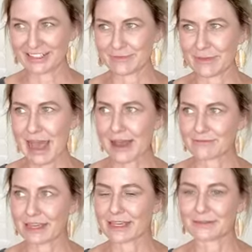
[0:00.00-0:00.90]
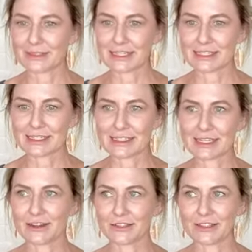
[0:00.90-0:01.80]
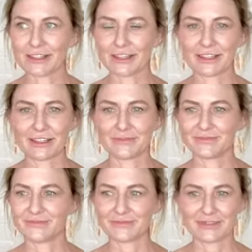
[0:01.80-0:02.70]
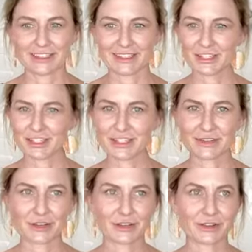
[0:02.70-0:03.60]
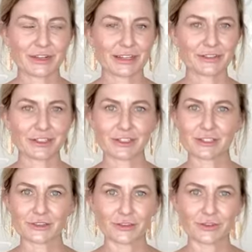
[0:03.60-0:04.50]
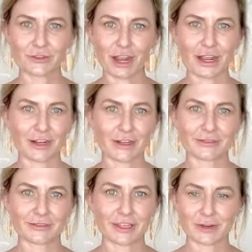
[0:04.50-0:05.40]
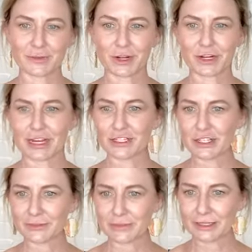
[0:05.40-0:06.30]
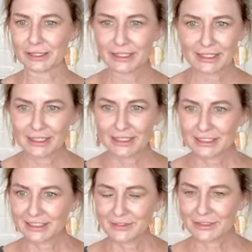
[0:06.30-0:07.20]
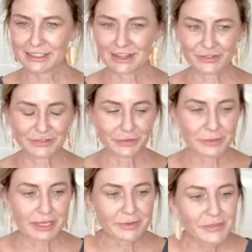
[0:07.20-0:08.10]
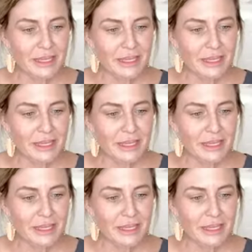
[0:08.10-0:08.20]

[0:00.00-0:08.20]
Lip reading: Matte makeup tends to settle in and it looks great on Kim Kardashian, but was never for me.